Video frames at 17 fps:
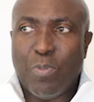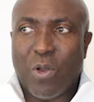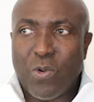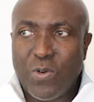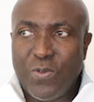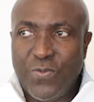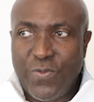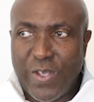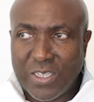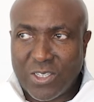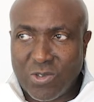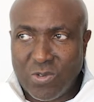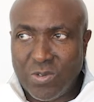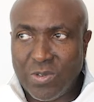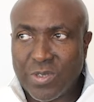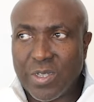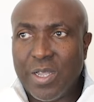borrowed
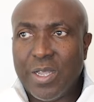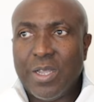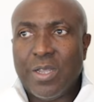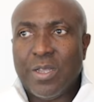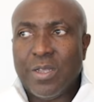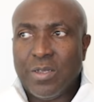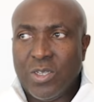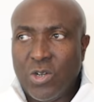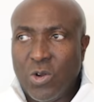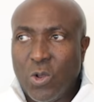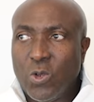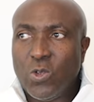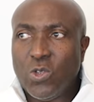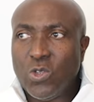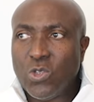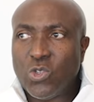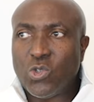vessels, you
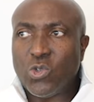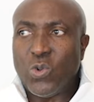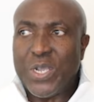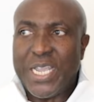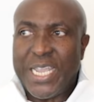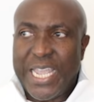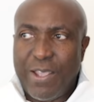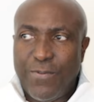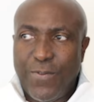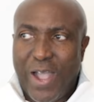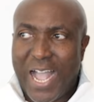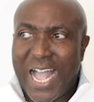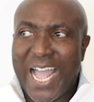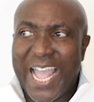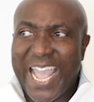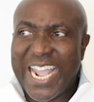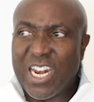know, to give
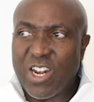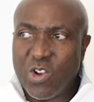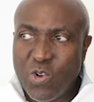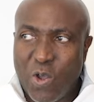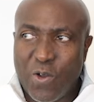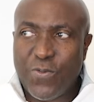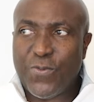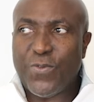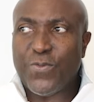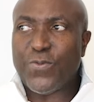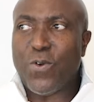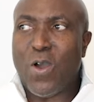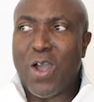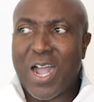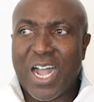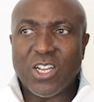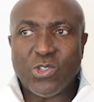her enough
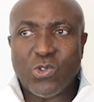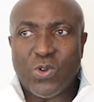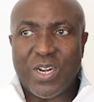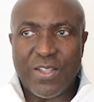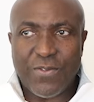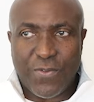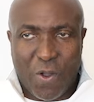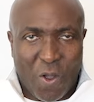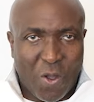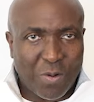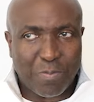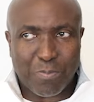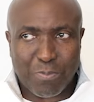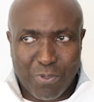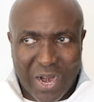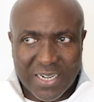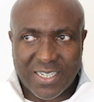for her to live on
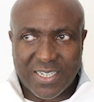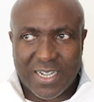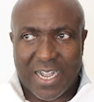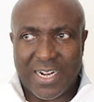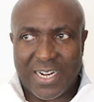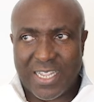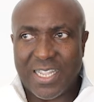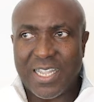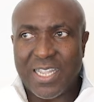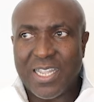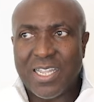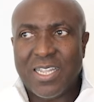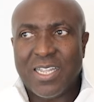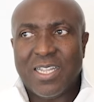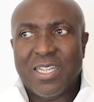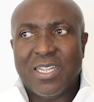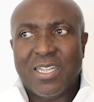practically.
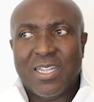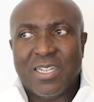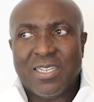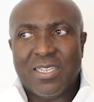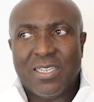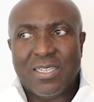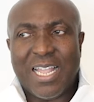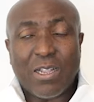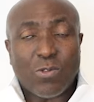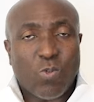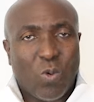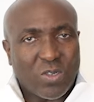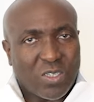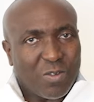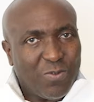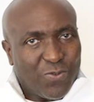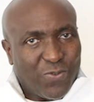That
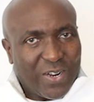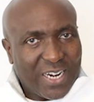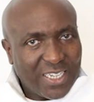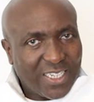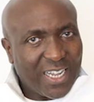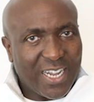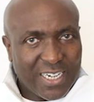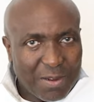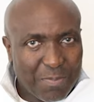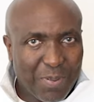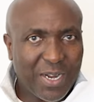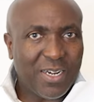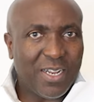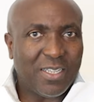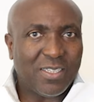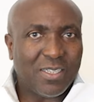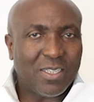was financial
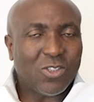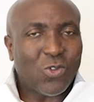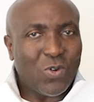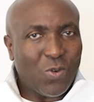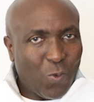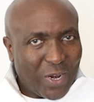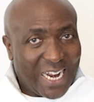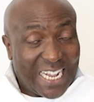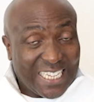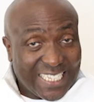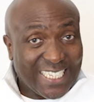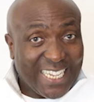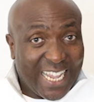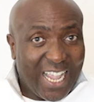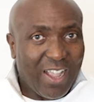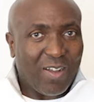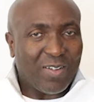independence. So when I
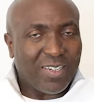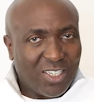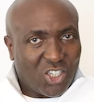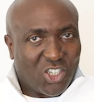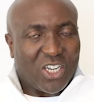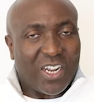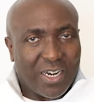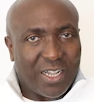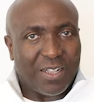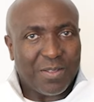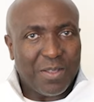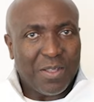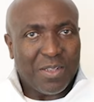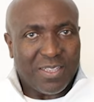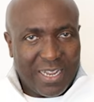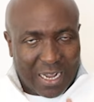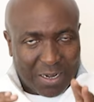say on this channel,
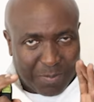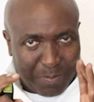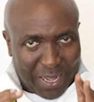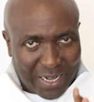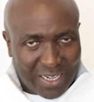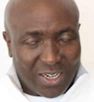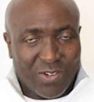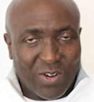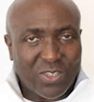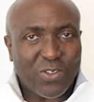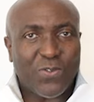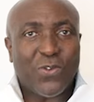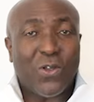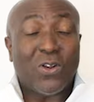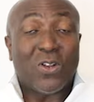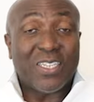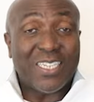that by the grace
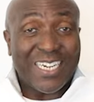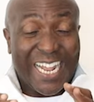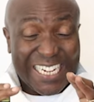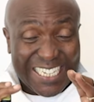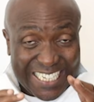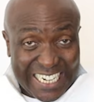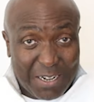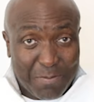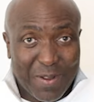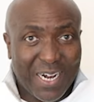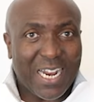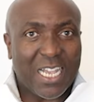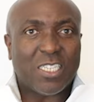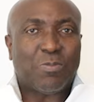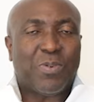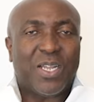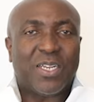of God, until I take my
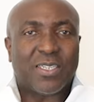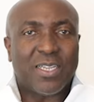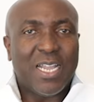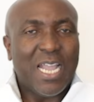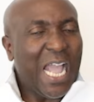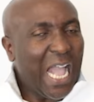last breath,